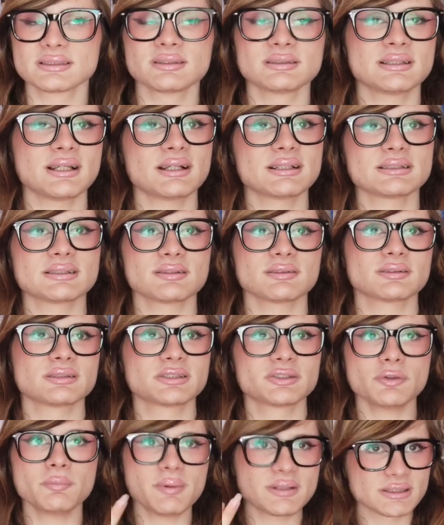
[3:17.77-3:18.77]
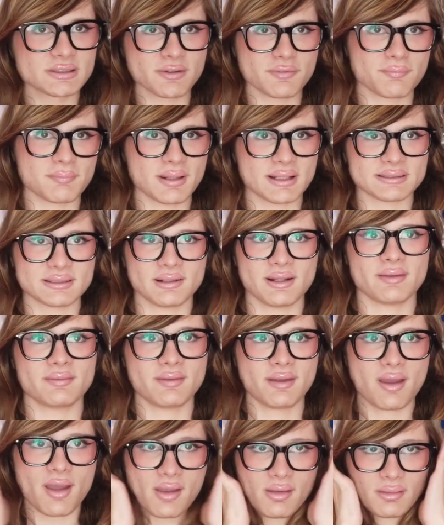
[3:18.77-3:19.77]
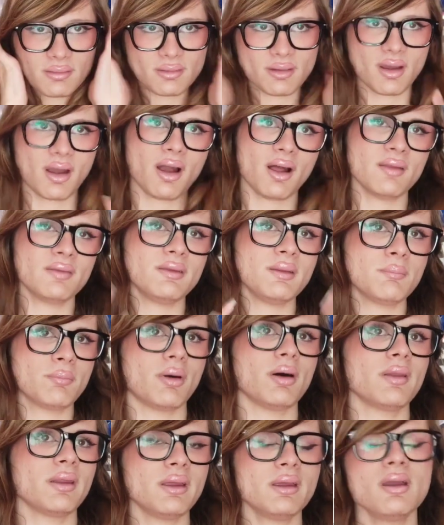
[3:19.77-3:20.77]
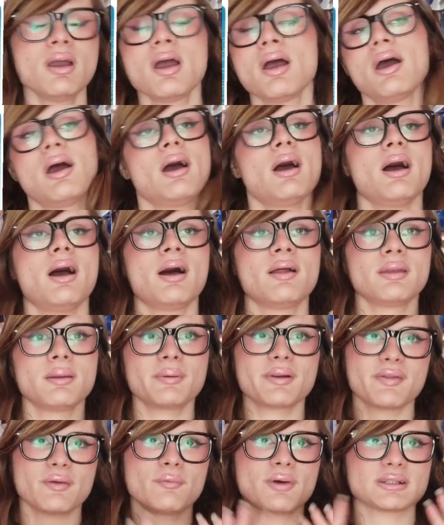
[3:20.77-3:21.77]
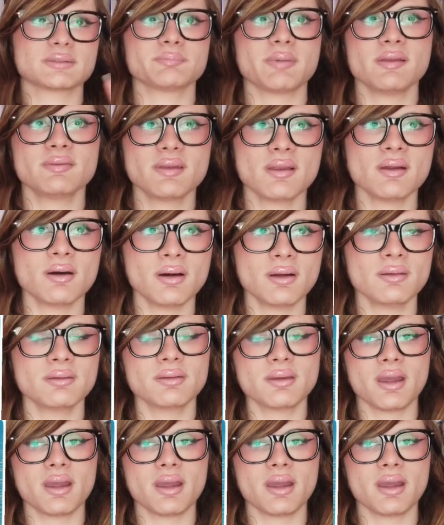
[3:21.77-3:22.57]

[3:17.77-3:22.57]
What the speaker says: just two pieces of plastic, like the head and the body, and everything was painted on.